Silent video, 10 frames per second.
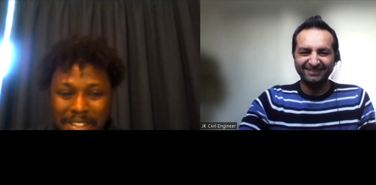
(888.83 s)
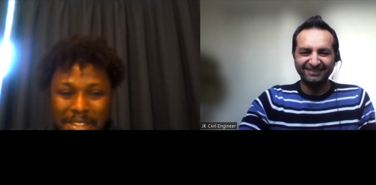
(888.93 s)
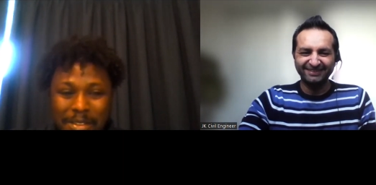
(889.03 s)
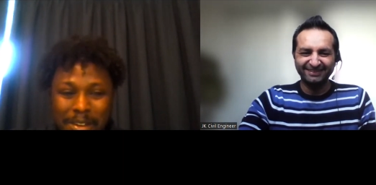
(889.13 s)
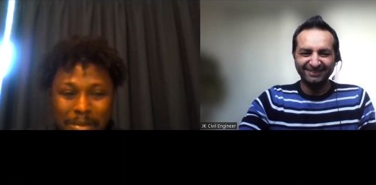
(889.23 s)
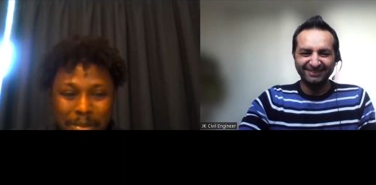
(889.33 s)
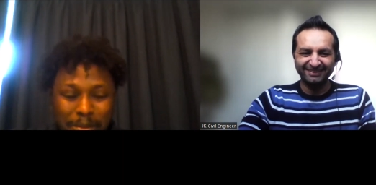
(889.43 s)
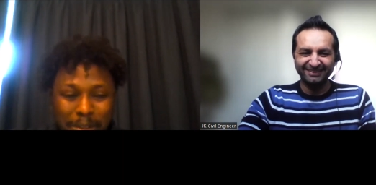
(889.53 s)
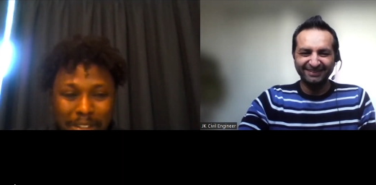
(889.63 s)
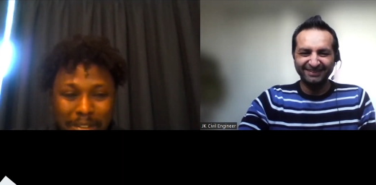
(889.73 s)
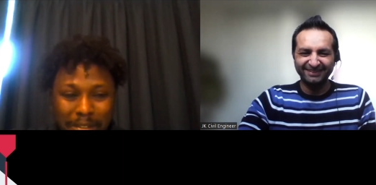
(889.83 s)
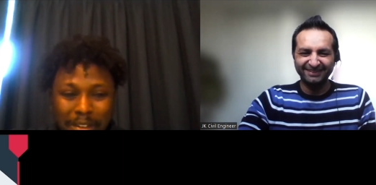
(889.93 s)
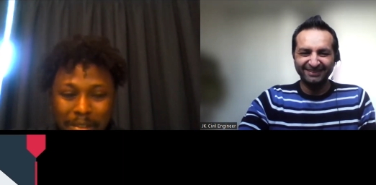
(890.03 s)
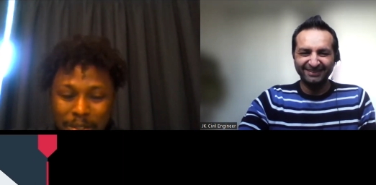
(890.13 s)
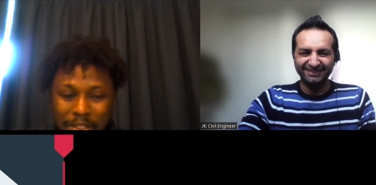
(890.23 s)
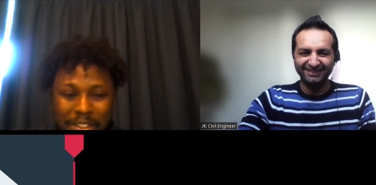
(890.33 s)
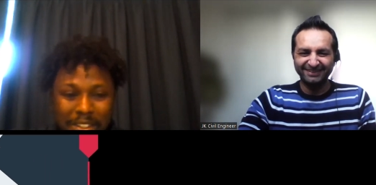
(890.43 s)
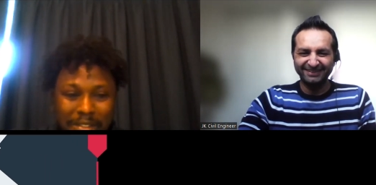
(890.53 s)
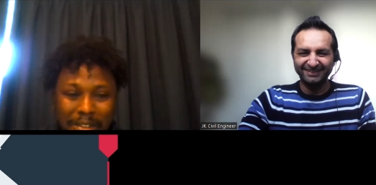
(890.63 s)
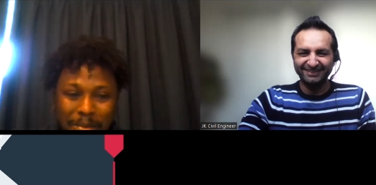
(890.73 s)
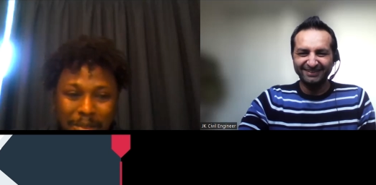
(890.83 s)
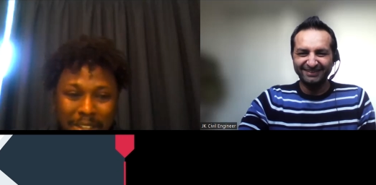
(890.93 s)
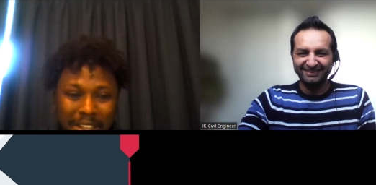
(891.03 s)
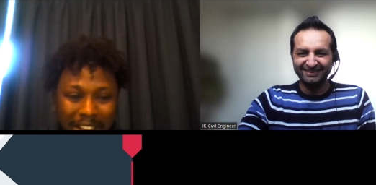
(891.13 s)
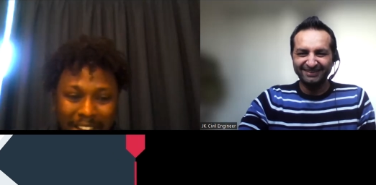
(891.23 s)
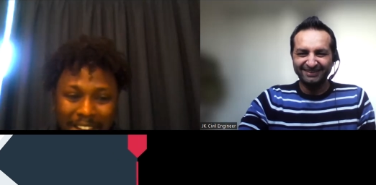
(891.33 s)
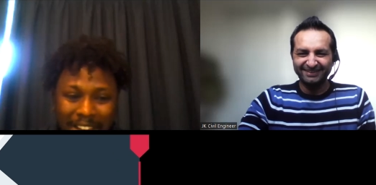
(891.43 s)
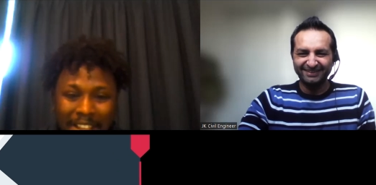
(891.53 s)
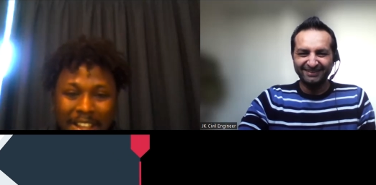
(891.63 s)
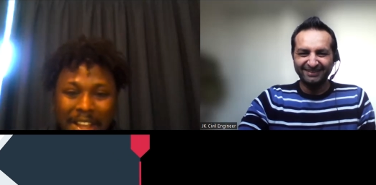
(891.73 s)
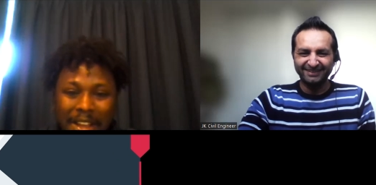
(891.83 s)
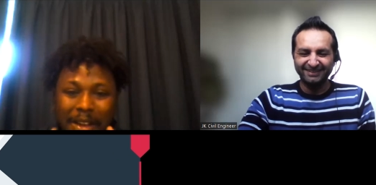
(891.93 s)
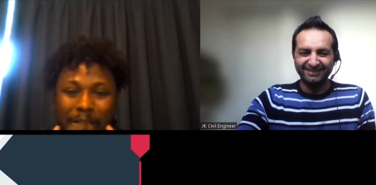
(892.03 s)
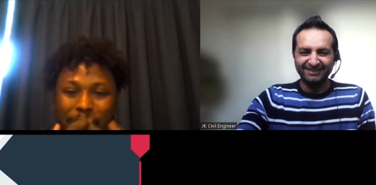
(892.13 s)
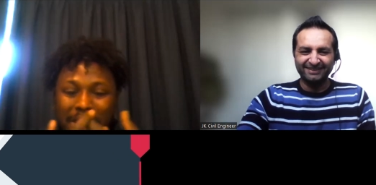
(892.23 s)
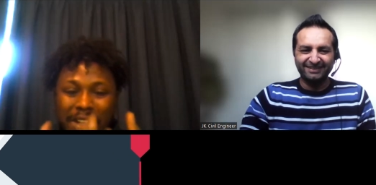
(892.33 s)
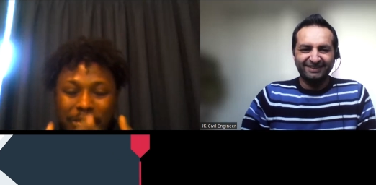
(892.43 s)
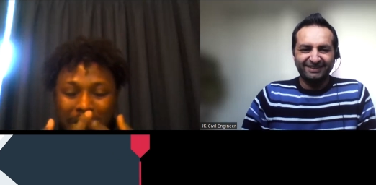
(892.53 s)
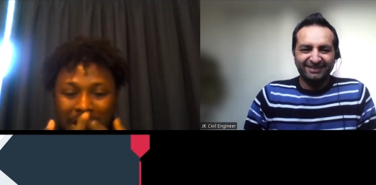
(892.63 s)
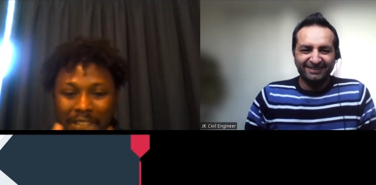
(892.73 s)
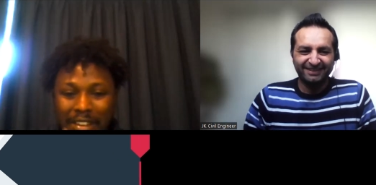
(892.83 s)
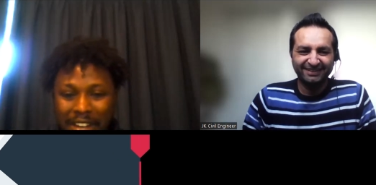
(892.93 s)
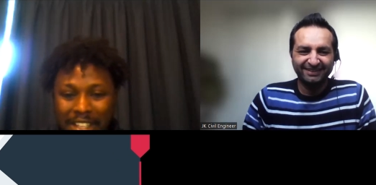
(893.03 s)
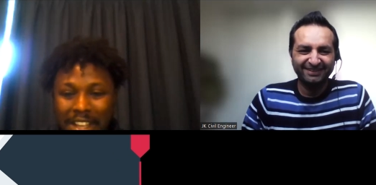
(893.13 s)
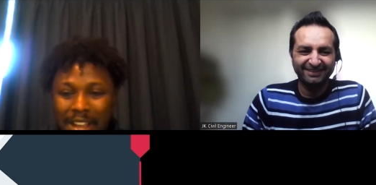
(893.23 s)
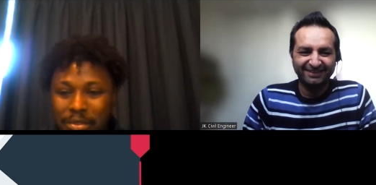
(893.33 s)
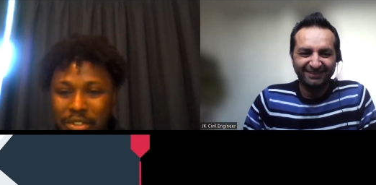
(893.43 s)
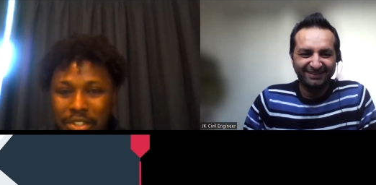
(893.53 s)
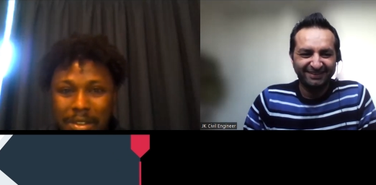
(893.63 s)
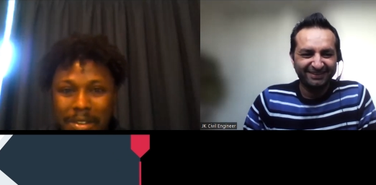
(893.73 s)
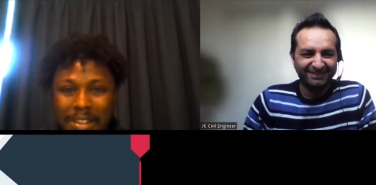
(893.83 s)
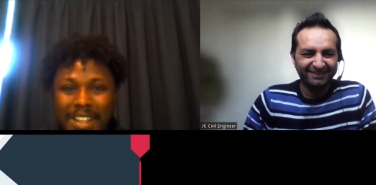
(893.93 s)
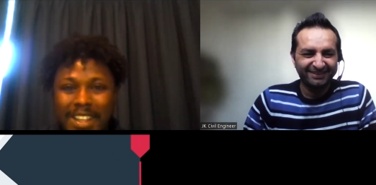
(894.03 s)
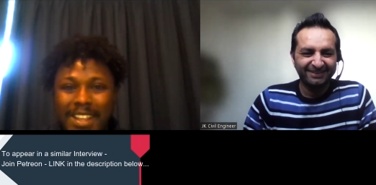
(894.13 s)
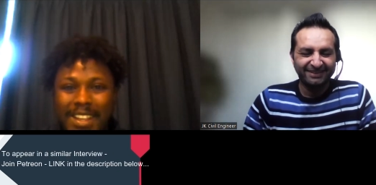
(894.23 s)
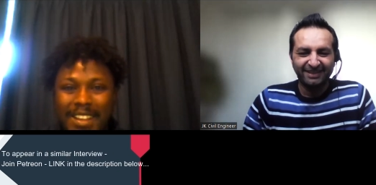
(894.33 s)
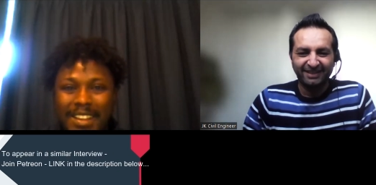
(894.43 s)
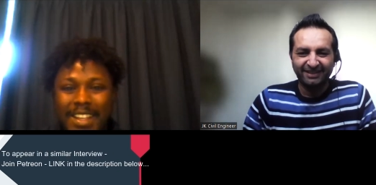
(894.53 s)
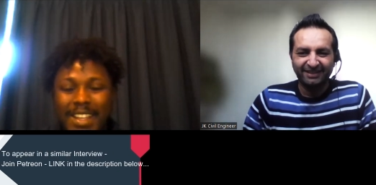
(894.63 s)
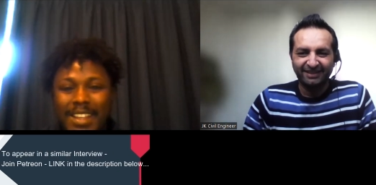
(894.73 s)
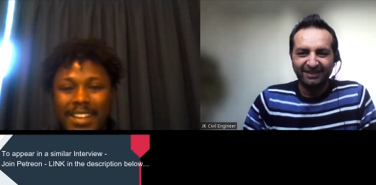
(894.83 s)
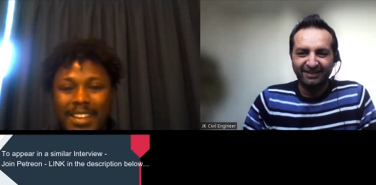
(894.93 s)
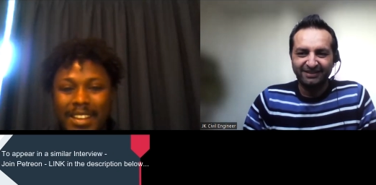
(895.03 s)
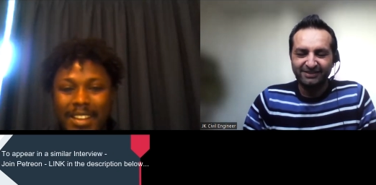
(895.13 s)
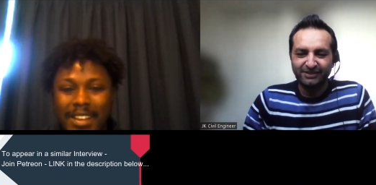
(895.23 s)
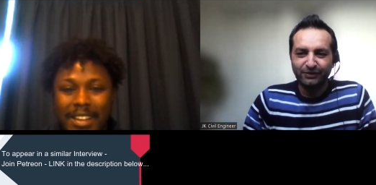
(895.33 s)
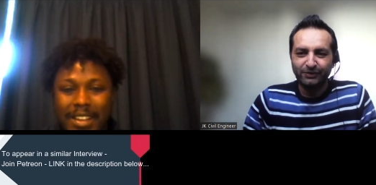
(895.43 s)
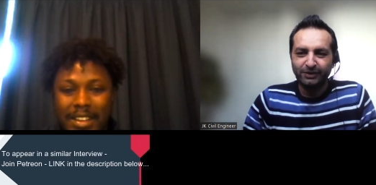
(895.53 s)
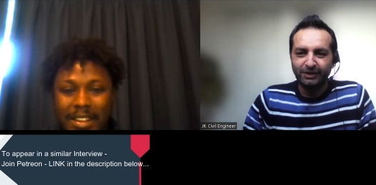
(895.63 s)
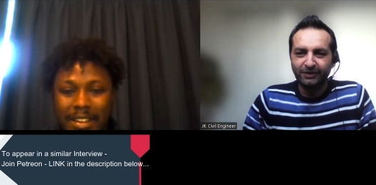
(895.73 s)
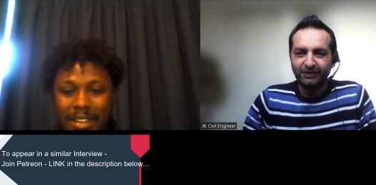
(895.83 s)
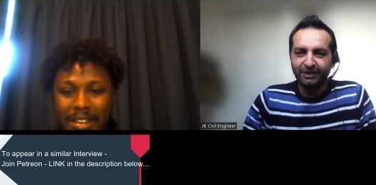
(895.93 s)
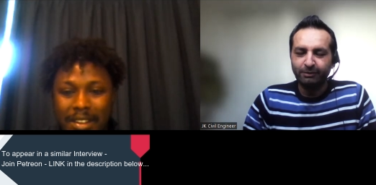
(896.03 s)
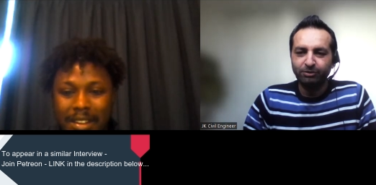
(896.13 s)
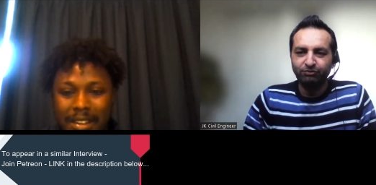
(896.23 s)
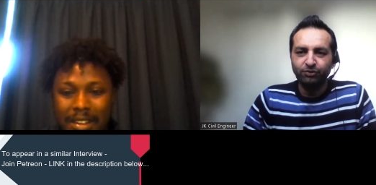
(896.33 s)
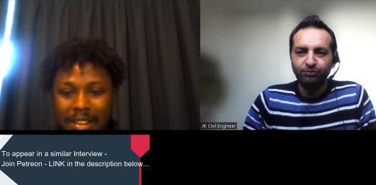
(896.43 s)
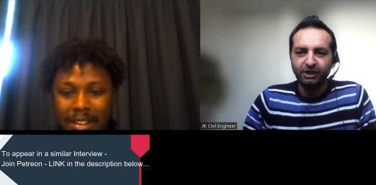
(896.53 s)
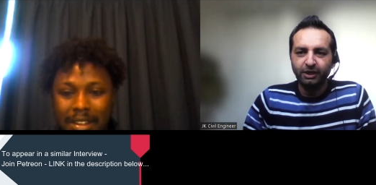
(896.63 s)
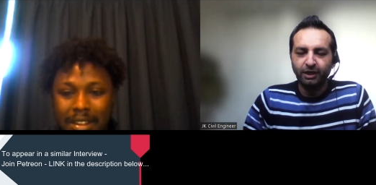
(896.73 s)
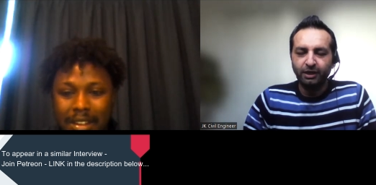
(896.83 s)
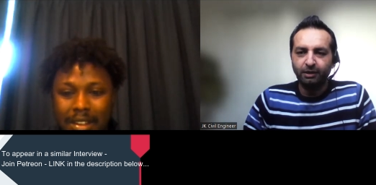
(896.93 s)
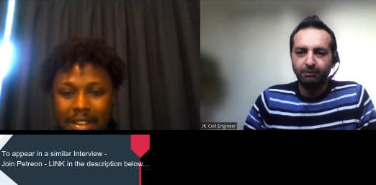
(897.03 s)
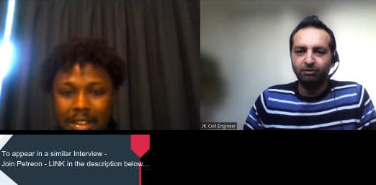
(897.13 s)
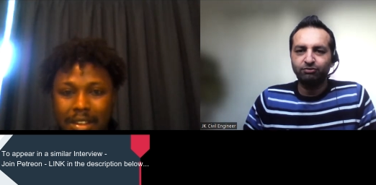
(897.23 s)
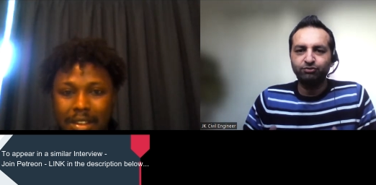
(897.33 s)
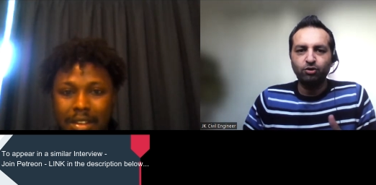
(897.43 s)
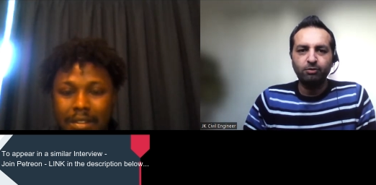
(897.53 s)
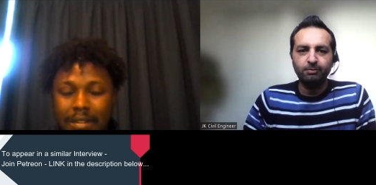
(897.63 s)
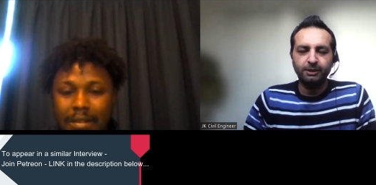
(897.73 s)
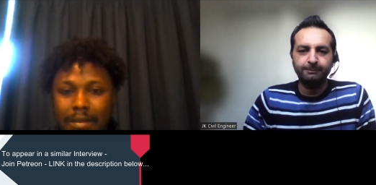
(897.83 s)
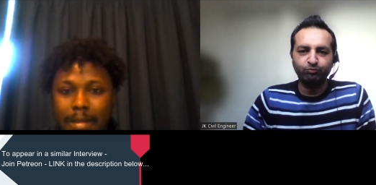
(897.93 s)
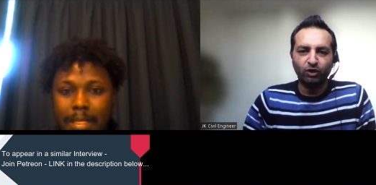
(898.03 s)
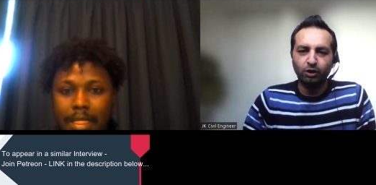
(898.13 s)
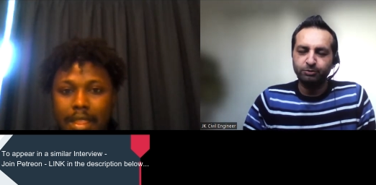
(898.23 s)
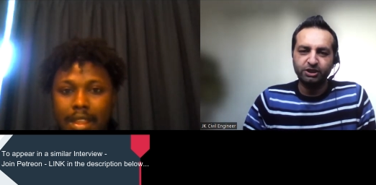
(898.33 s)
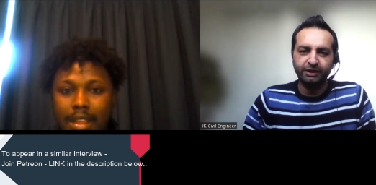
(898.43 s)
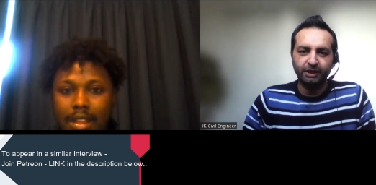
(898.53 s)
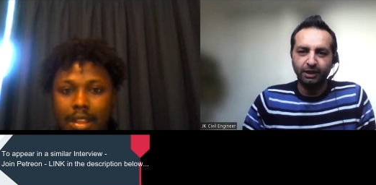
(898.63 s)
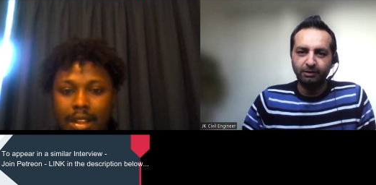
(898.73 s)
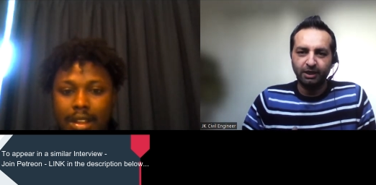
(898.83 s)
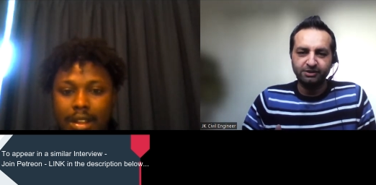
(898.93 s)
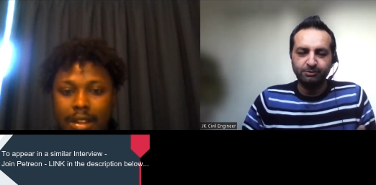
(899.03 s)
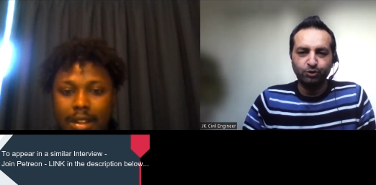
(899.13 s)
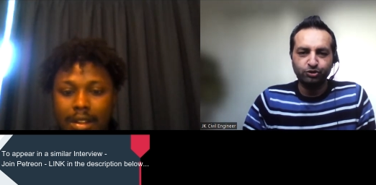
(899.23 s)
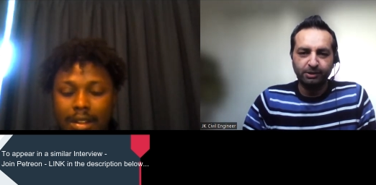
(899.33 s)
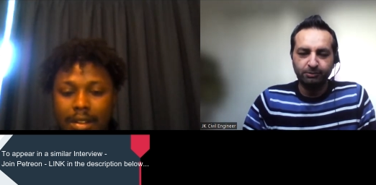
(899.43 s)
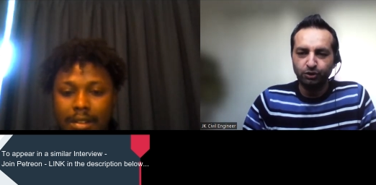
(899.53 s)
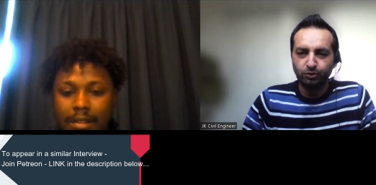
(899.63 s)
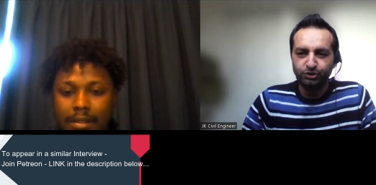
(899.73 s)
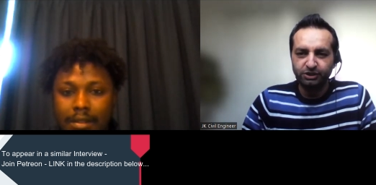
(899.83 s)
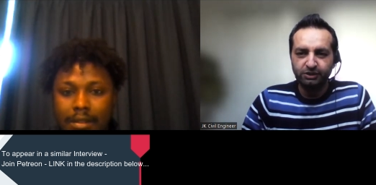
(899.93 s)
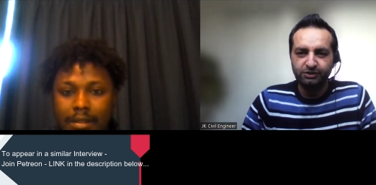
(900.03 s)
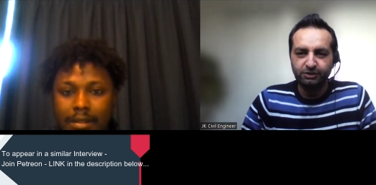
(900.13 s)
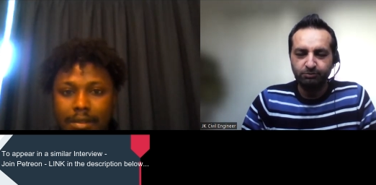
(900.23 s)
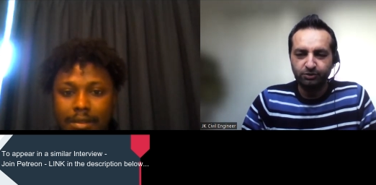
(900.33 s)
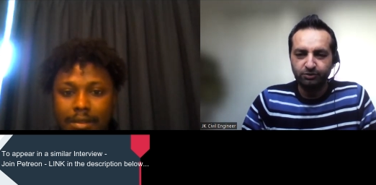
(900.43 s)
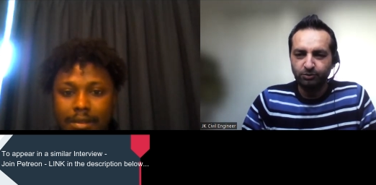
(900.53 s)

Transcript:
Speaker 1: this is going to be wonderful opportunity for me and willing to have a great time with you.
Speaker 2: Yeah. So uh, okay, before we get a bit formal, obviously, uh, I suppose I mean you've seen some,